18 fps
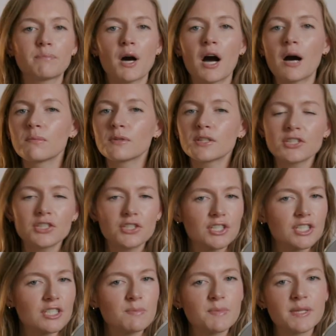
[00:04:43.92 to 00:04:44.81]
Published
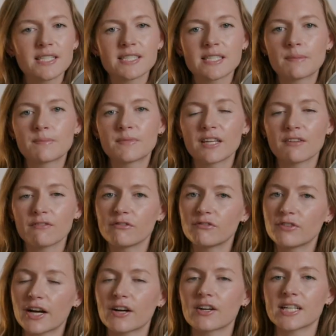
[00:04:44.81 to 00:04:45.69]
just means something
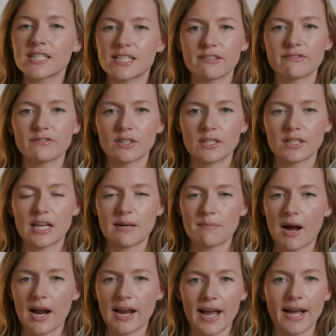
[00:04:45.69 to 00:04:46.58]
very different
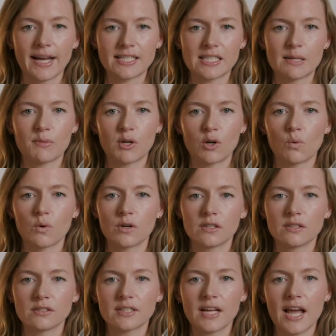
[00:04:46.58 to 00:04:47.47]
in my academic
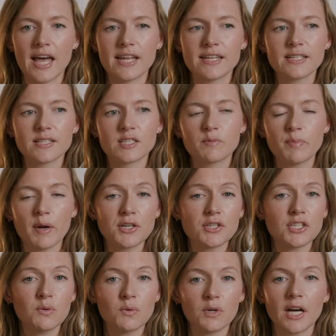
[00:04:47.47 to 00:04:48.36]
world. And
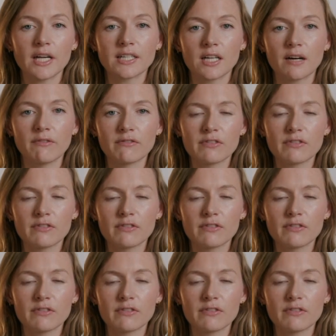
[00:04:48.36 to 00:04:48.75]
especially where I come